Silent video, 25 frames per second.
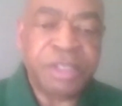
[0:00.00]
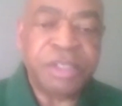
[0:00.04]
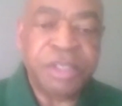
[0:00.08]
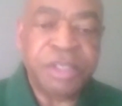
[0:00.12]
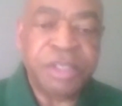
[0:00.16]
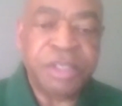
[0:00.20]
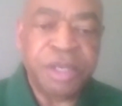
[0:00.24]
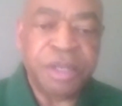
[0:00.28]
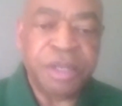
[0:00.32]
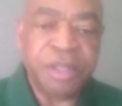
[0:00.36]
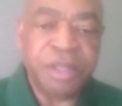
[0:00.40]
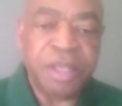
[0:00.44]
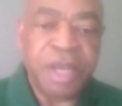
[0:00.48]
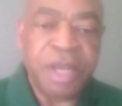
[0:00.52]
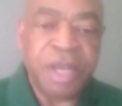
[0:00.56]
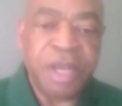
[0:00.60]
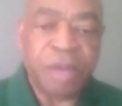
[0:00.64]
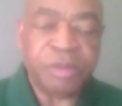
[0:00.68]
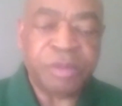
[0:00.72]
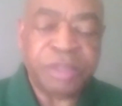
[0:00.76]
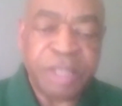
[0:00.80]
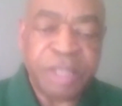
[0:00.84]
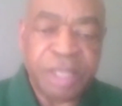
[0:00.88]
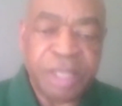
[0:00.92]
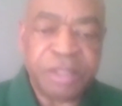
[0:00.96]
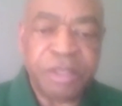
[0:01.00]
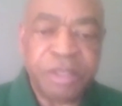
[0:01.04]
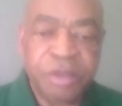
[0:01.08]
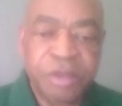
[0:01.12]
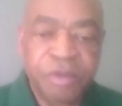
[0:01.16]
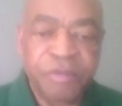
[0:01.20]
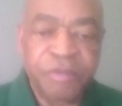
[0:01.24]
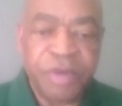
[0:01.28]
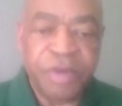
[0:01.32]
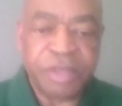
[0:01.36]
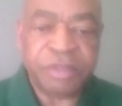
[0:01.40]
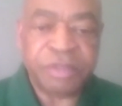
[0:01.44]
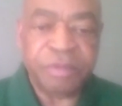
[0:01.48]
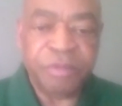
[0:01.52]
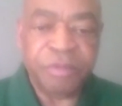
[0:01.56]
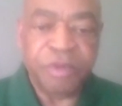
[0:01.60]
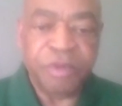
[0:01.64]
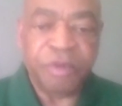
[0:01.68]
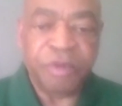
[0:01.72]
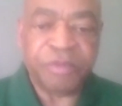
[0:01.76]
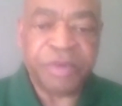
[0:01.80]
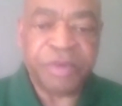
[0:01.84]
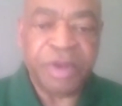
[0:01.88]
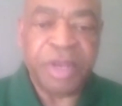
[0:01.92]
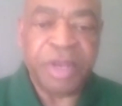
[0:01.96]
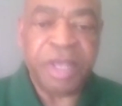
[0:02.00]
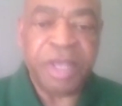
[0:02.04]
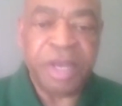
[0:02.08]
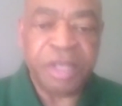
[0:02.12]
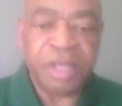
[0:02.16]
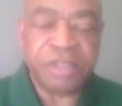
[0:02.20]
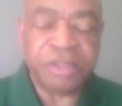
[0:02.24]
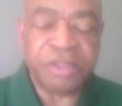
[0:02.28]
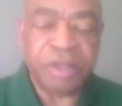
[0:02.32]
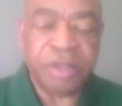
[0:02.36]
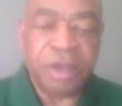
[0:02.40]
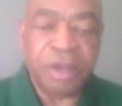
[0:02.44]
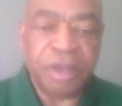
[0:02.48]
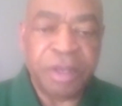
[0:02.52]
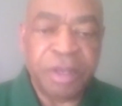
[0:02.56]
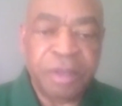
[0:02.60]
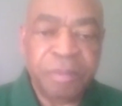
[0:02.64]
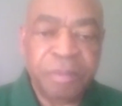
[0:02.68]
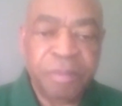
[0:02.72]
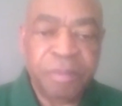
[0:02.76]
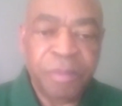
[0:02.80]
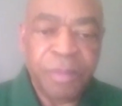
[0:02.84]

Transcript: year that I was at the University of North Carolina at Charlotte.